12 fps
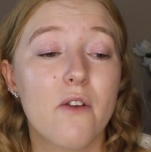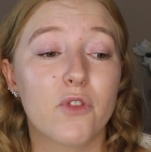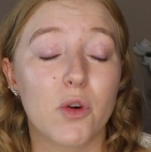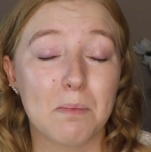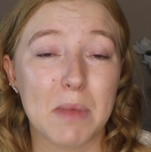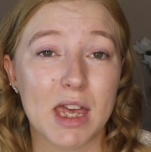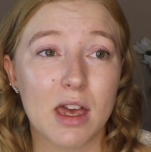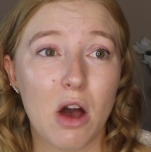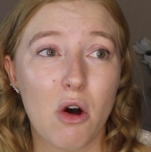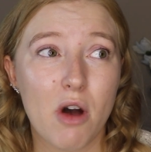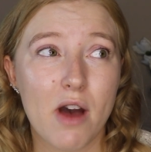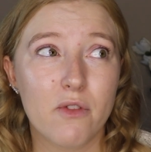For me,
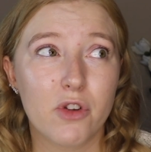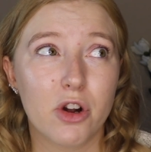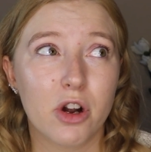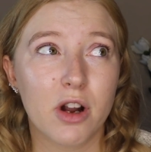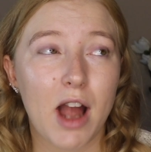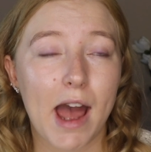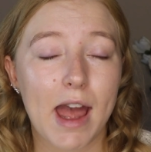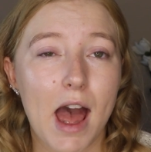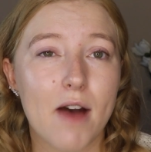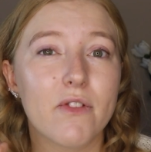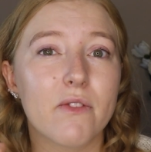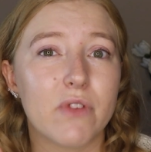however, I
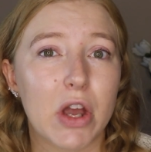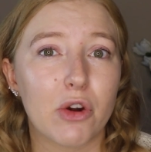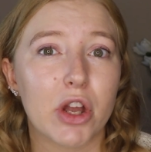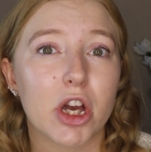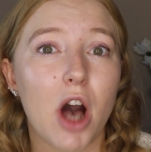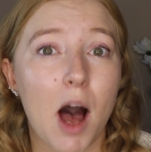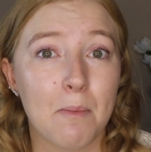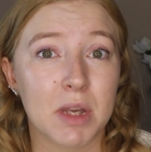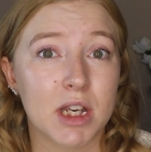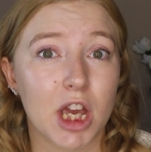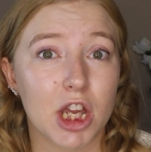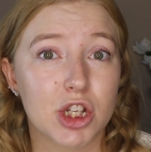have very
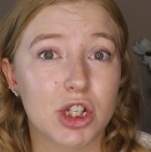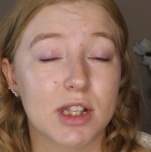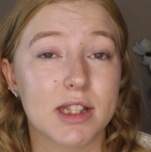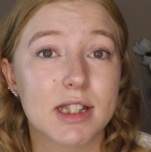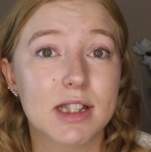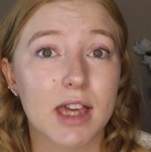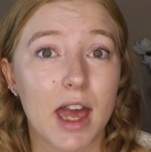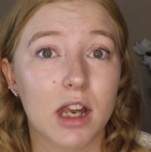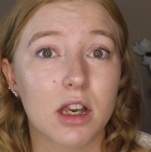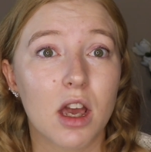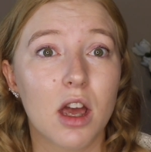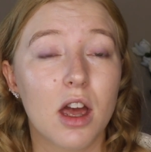combination
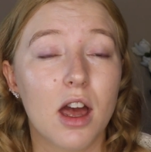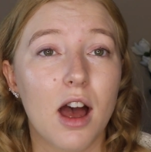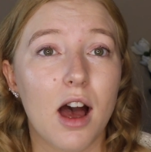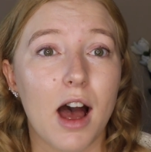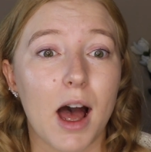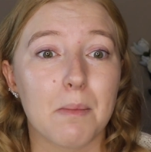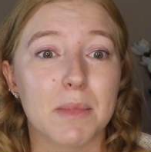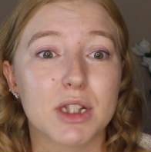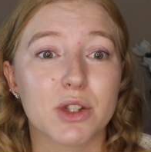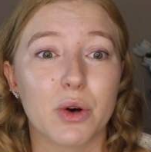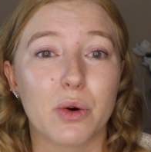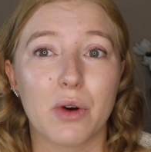skin. Um,
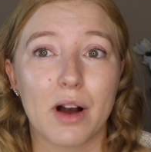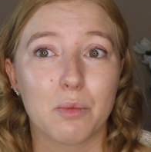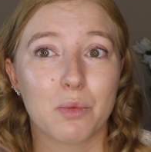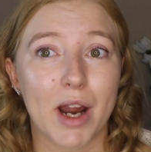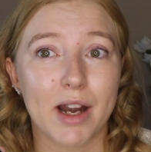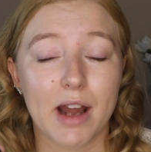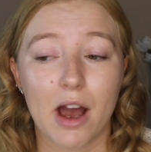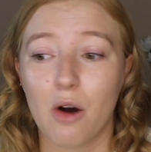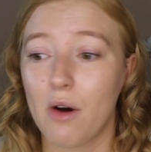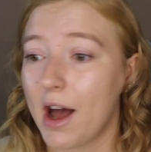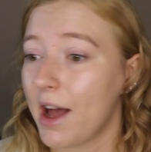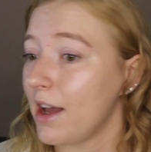so right
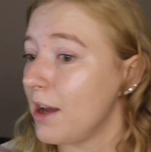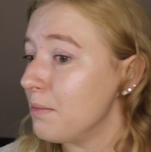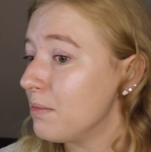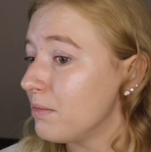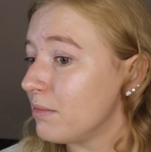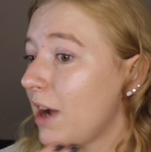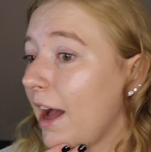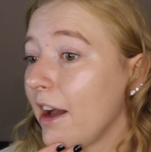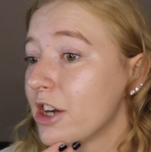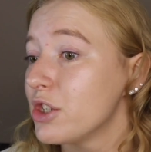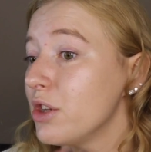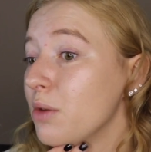now I, I
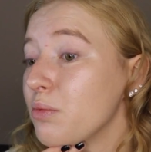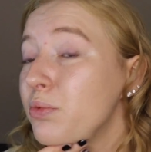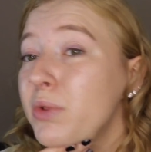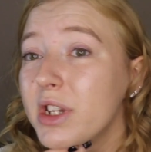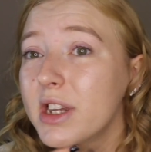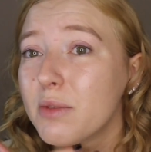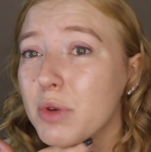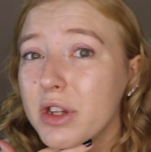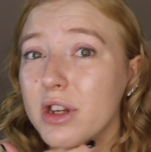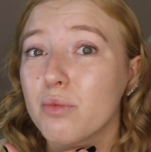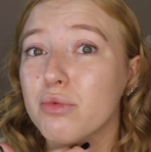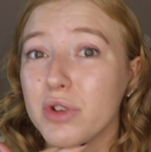actually really,
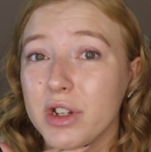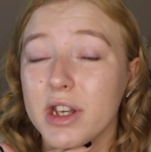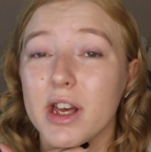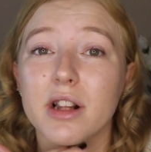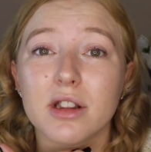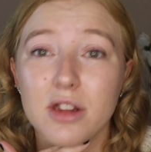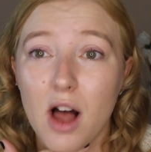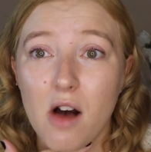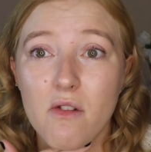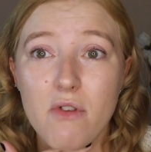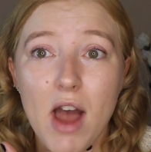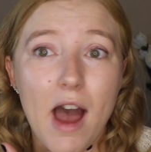really, really
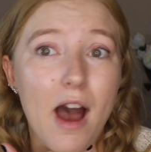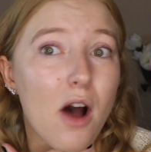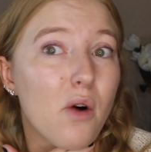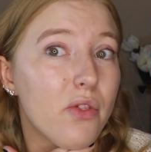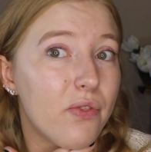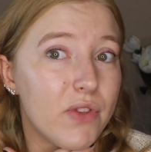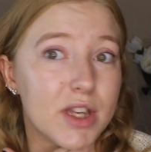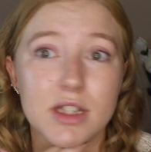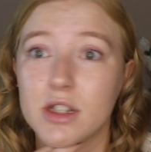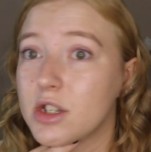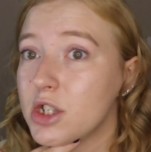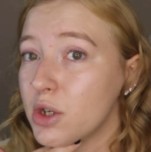love how
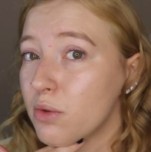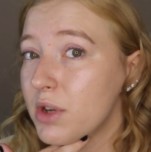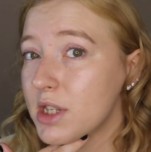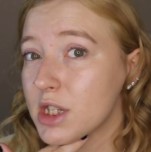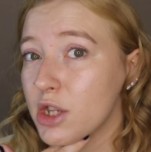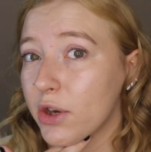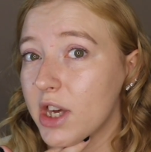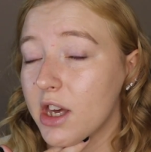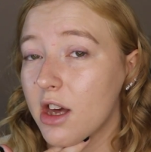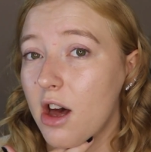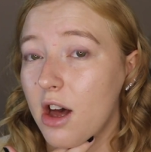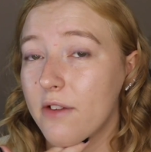this dew is
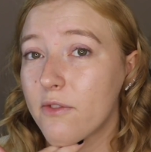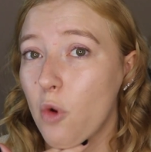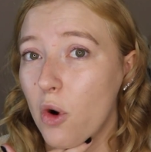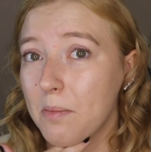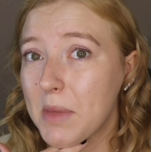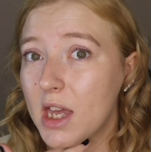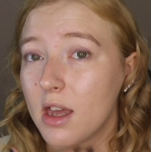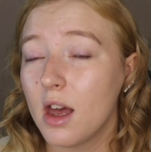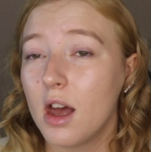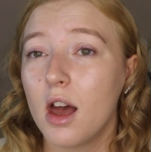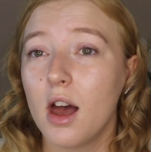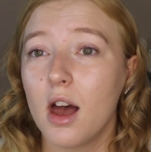looking for me.
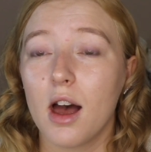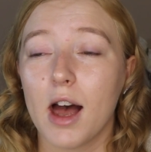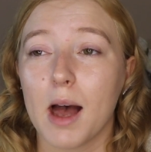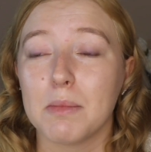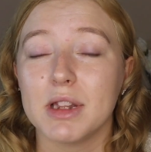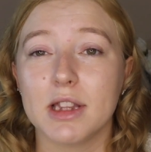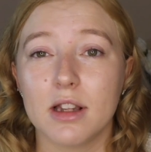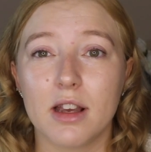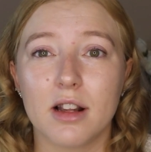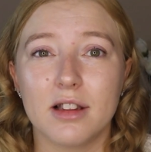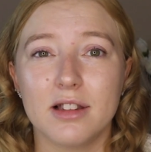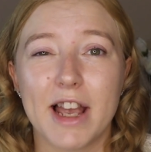Um,
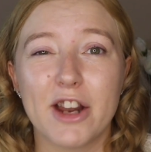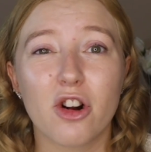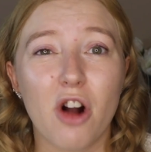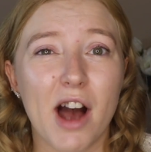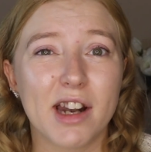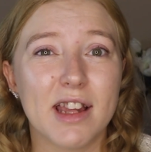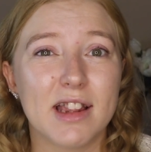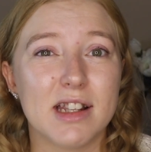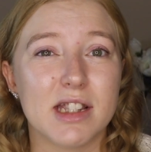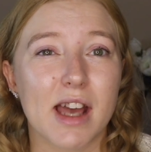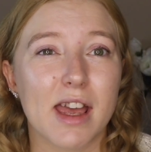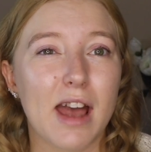Later on in the
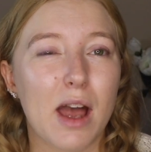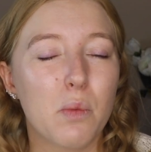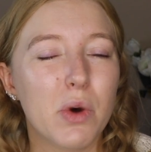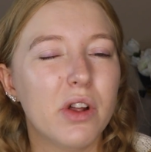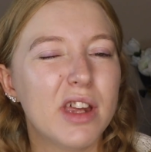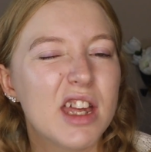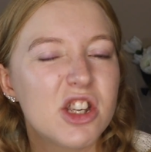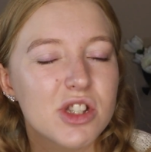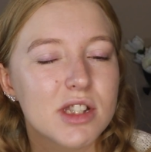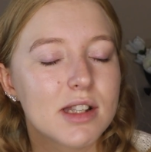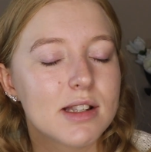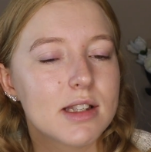day, I will get
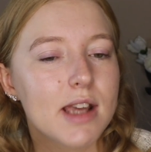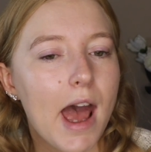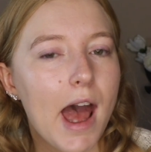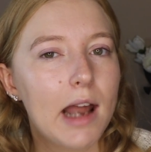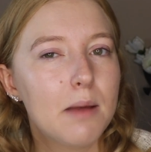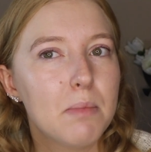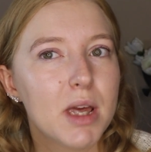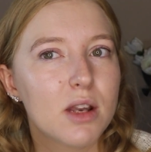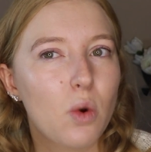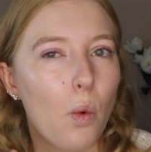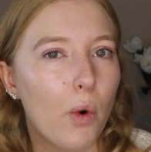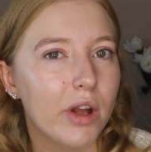just a tad
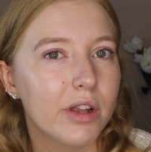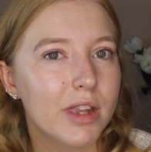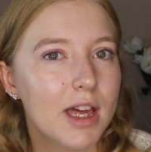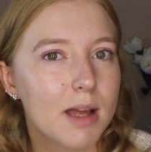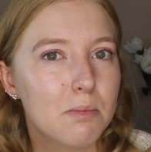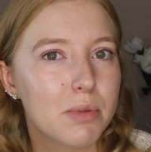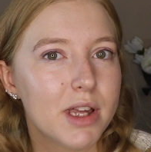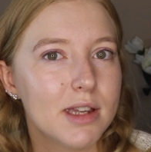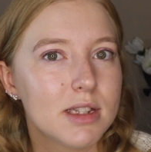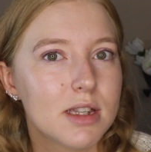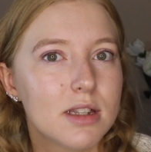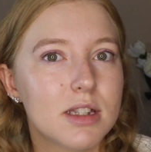bit oily in
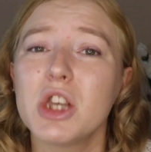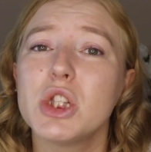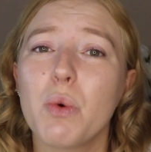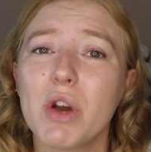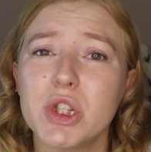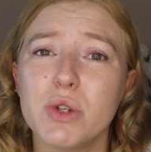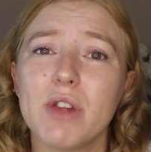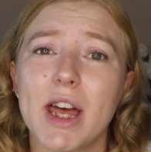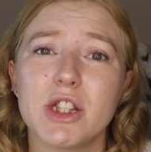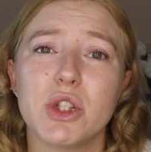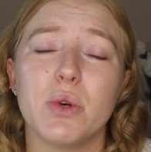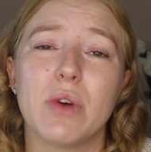places. So I do
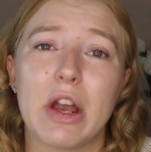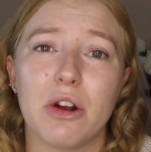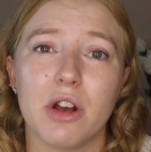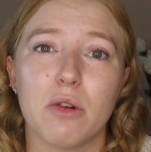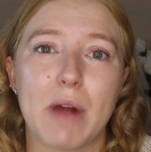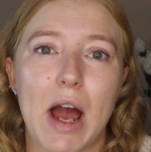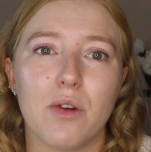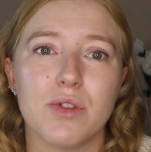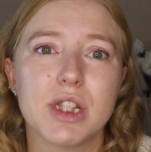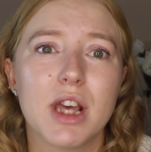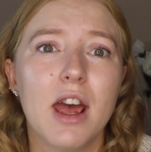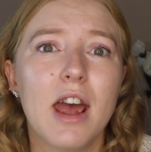like to carry
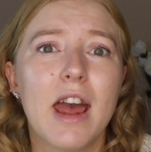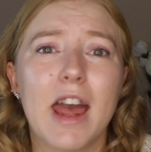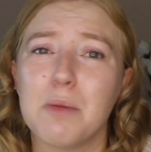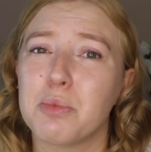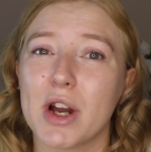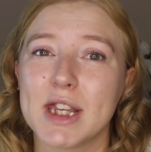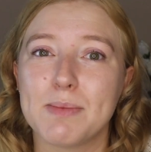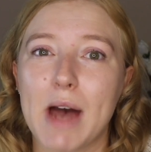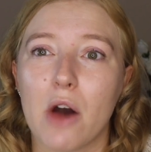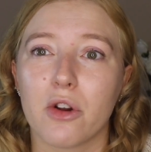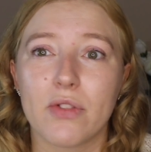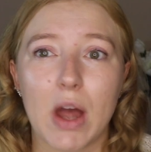around a pressed powder.